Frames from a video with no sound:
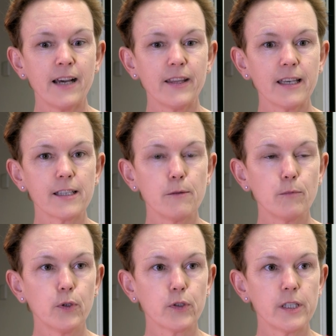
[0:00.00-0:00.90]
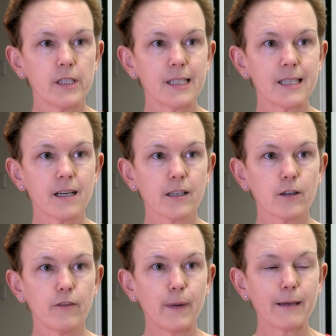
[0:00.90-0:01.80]
I think it's important to
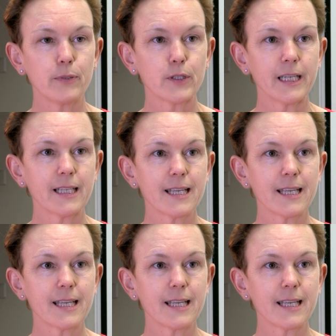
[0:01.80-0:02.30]
start off by putting